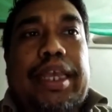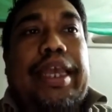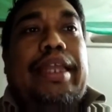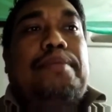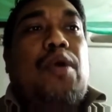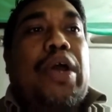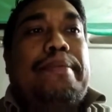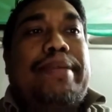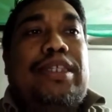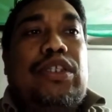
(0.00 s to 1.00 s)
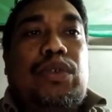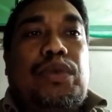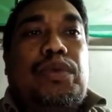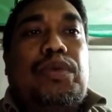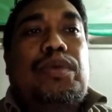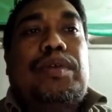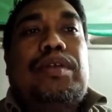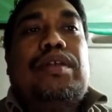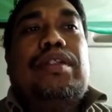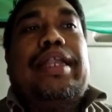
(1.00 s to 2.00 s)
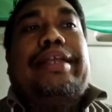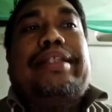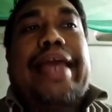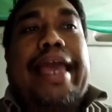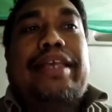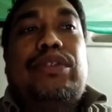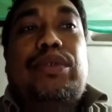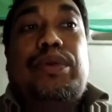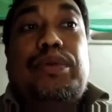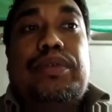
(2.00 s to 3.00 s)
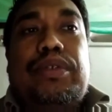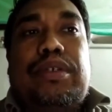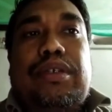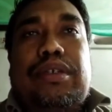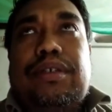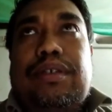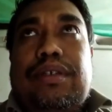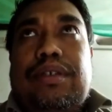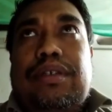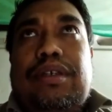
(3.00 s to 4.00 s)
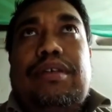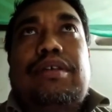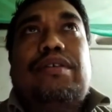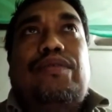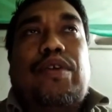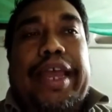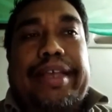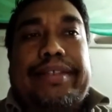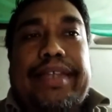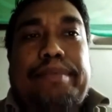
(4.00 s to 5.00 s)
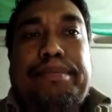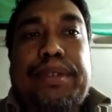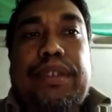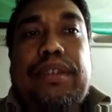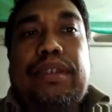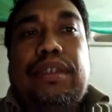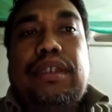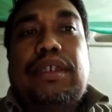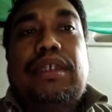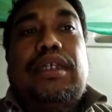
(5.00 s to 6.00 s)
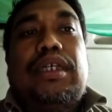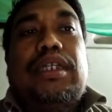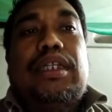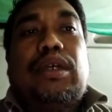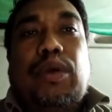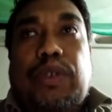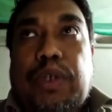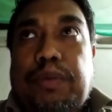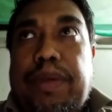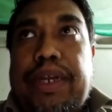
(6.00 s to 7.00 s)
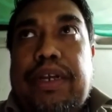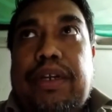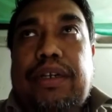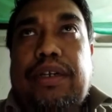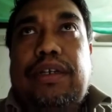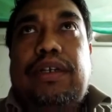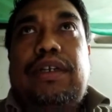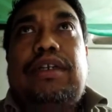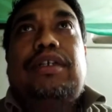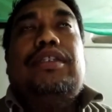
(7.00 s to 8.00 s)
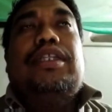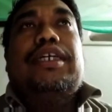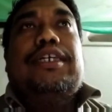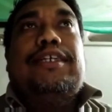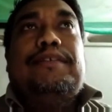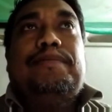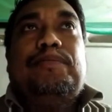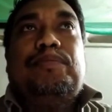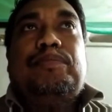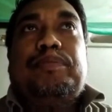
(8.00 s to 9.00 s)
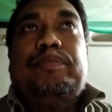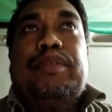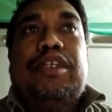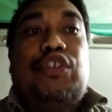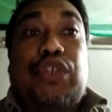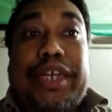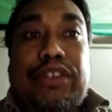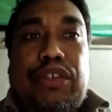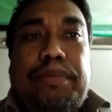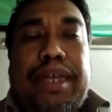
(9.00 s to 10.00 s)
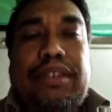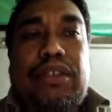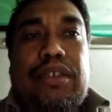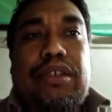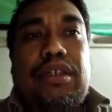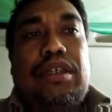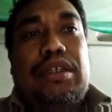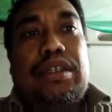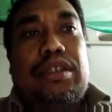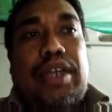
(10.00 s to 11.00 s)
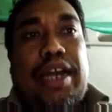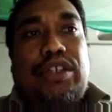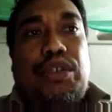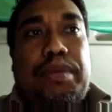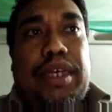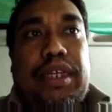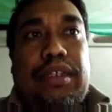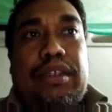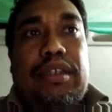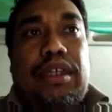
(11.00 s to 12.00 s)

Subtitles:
In monuments too, like there is used. For example, the Qutub Minar, the Jantar Mantar, the Taj Mahal,